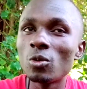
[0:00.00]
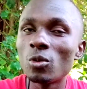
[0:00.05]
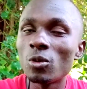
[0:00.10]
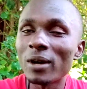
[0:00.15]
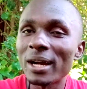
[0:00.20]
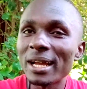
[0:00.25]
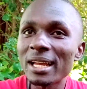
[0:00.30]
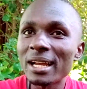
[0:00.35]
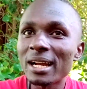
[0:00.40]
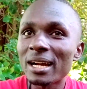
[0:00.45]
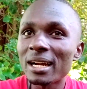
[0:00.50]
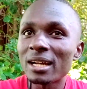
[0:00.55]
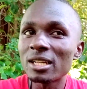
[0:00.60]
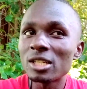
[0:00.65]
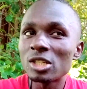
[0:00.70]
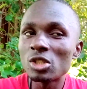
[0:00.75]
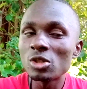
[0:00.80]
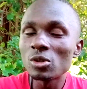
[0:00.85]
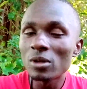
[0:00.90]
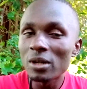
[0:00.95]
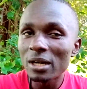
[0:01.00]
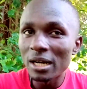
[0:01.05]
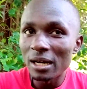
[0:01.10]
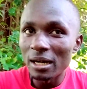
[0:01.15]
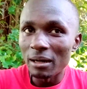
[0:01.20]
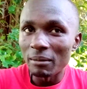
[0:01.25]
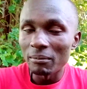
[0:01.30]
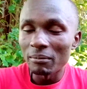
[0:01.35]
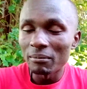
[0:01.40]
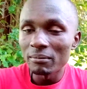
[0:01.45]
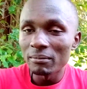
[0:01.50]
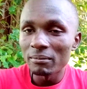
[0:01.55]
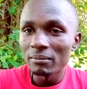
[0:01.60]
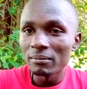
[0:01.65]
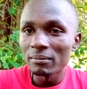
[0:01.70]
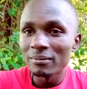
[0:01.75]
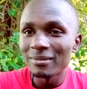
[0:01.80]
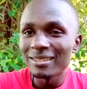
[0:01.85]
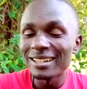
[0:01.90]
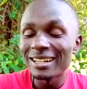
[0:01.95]
Why can't you come
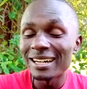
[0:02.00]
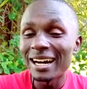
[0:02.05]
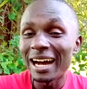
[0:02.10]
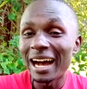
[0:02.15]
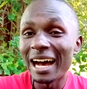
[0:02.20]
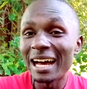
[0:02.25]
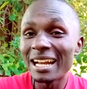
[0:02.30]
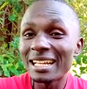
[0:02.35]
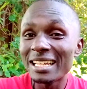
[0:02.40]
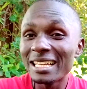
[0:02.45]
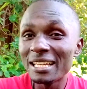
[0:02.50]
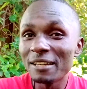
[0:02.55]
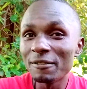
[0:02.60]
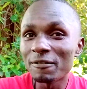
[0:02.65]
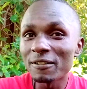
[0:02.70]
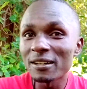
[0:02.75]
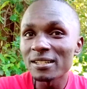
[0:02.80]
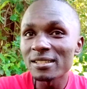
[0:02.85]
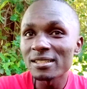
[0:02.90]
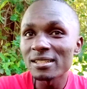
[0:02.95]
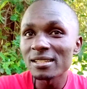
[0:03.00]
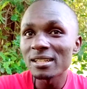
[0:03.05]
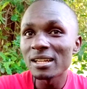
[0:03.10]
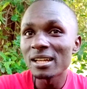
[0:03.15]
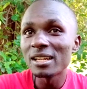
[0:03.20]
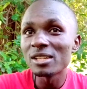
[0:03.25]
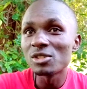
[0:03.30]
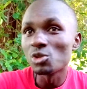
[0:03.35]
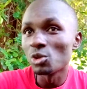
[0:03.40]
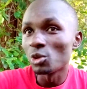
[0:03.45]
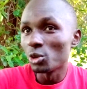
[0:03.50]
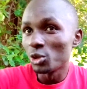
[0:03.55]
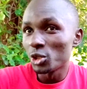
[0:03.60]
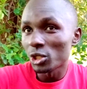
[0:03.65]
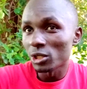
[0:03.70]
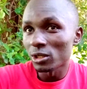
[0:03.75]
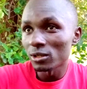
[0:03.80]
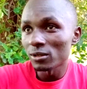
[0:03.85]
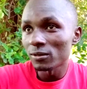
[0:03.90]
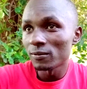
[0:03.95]
and give us a
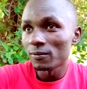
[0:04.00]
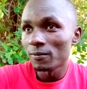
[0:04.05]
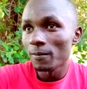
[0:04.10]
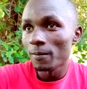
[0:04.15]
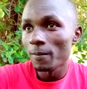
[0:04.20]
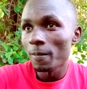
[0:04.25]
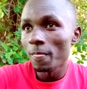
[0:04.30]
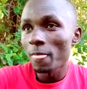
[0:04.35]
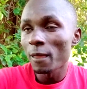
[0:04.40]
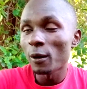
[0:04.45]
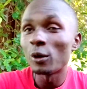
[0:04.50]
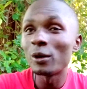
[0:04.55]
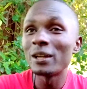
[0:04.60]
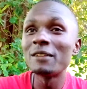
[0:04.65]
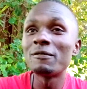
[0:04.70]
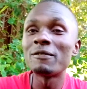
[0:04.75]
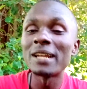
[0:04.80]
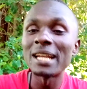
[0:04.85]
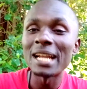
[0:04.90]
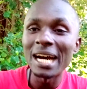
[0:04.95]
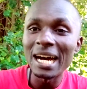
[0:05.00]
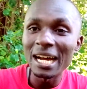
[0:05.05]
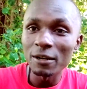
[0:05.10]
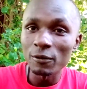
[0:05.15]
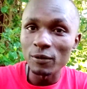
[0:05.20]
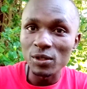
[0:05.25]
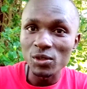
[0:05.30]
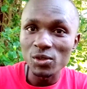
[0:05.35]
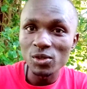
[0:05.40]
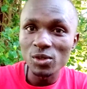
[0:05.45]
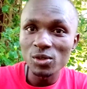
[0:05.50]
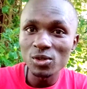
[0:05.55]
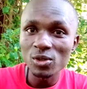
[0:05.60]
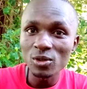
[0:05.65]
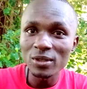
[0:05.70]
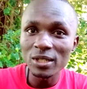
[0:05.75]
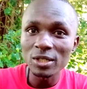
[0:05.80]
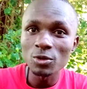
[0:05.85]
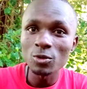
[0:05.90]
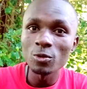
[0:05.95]
solution or even advice so
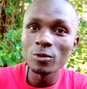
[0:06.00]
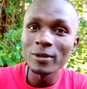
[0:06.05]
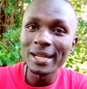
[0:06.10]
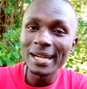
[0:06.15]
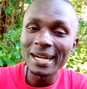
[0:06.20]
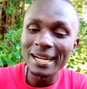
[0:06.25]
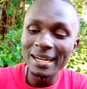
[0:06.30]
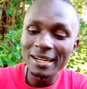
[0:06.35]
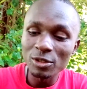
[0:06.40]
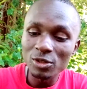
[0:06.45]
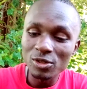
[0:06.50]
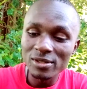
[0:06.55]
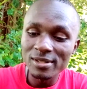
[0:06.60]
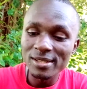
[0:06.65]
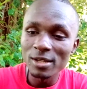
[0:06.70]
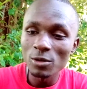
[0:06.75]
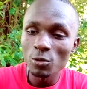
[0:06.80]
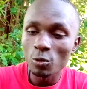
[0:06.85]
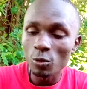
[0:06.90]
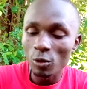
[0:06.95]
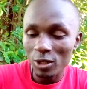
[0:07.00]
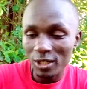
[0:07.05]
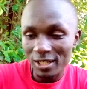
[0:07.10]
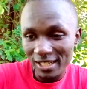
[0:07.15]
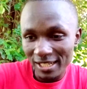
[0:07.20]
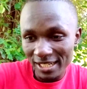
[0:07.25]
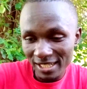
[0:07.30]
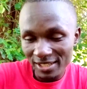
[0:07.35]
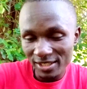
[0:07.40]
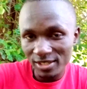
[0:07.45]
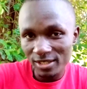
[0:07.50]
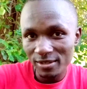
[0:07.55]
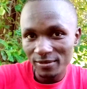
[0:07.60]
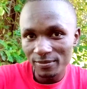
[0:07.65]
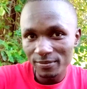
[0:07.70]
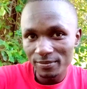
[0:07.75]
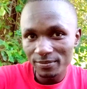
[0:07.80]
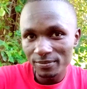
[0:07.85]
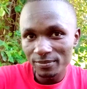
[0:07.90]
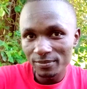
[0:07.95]
that we can see what next.
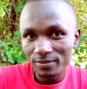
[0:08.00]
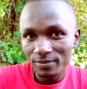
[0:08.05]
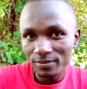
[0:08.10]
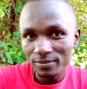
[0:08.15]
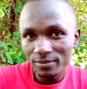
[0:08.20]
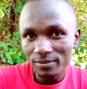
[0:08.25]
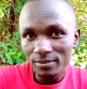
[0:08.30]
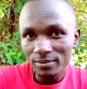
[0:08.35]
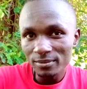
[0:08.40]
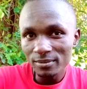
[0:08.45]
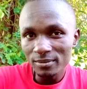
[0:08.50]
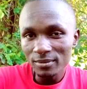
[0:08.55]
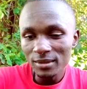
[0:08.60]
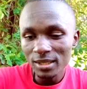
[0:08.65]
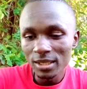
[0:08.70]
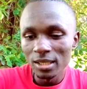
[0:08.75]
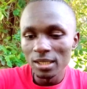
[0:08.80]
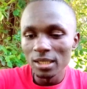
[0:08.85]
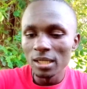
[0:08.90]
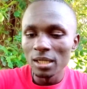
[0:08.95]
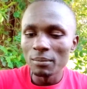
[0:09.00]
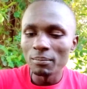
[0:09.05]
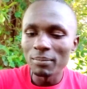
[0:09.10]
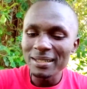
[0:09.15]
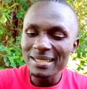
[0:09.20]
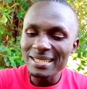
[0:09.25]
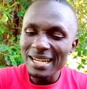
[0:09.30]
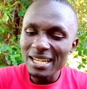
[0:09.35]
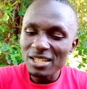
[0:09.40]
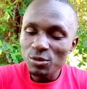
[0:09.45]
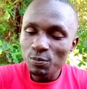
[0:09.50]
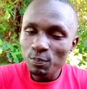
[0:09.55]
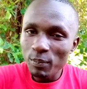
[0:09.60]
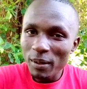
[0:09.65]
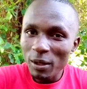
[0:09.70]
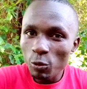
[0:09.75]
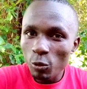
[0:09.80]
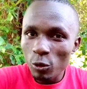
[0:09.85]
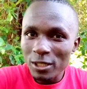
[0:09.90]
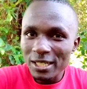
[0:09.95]
But as
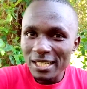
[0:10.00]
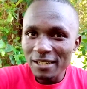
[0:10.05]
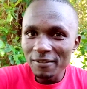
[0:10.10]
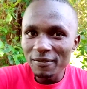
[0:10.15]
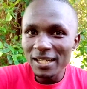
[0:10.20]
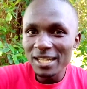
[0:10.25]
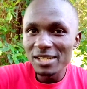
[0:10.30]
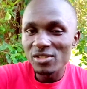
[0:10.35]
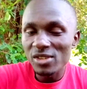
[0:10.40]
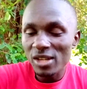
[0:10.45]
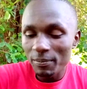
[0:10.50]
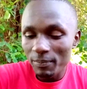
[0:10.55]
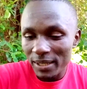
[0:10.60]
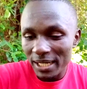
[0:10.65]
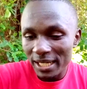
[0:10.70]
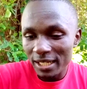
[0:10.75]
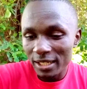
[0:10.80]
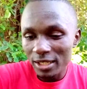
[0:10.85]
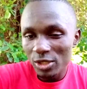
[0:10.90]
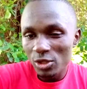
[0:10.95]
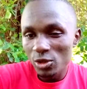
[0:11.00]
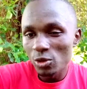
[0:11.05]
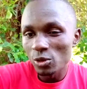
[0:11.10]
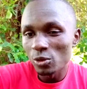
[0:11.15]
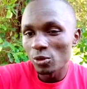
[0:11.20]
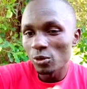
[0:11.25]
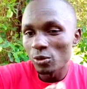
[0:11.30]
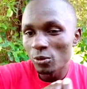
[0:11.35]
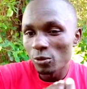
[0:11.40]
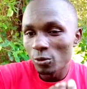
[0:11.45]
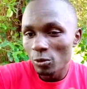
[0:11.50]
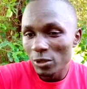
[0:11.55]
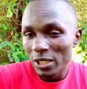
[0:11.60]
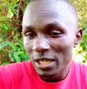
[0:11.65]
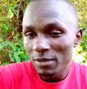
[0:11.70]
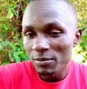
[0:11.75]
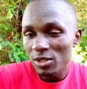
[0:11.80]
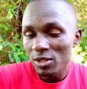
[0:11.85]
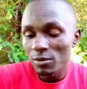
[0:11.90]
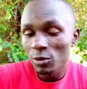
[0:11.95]
per whatever is happening to
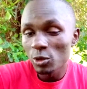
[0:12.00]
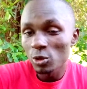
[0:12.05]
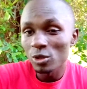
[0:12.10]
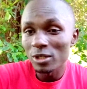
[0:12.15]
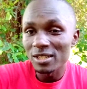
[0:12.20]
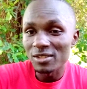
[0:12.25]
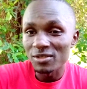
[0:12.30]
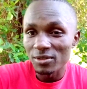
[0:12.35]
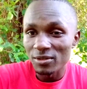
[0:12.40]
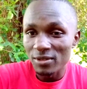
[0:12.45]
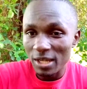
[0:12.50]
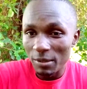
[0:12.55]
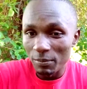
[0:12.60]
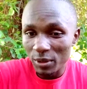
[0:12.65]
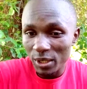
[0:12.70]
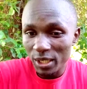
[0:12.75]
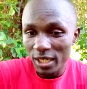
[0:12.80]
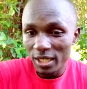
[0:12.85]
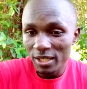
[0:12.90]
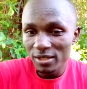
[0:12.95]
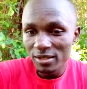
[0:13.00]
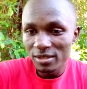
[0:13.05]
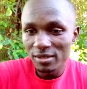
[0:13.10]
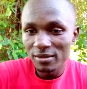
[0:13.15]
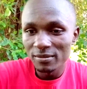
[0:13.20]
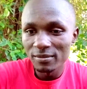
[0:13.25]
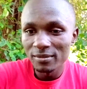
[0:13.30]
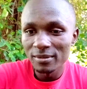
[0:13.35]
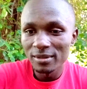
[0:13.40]
William Samuel and their brigades,